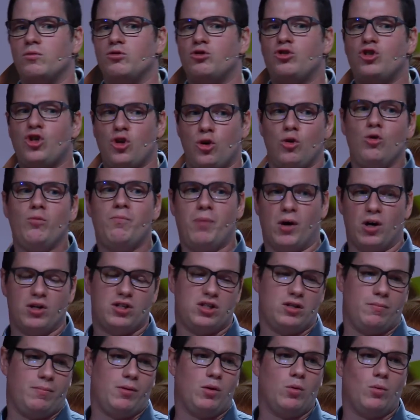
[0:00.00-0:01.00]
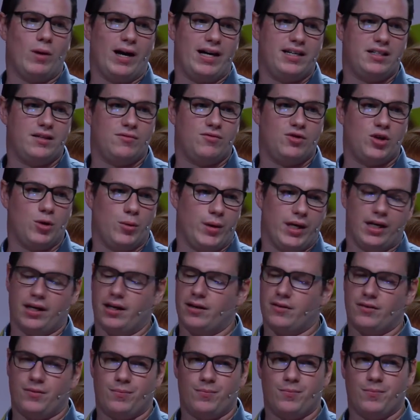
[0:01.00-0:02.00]
two possible ways of doing
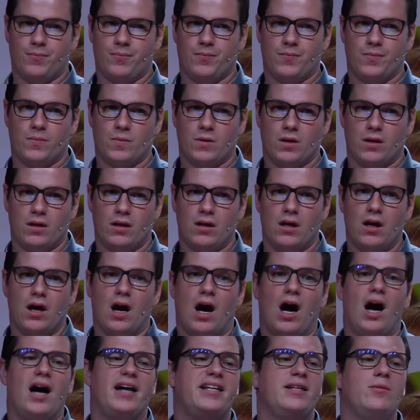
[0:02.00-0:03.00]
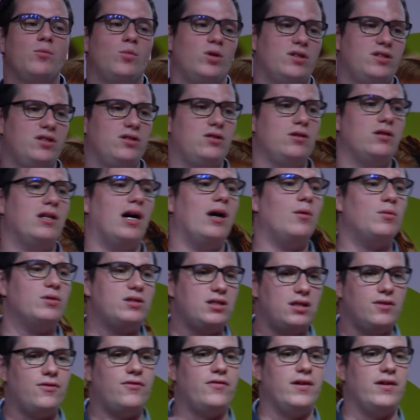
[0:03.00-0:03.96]
it. I didn't want to do that. I wanted to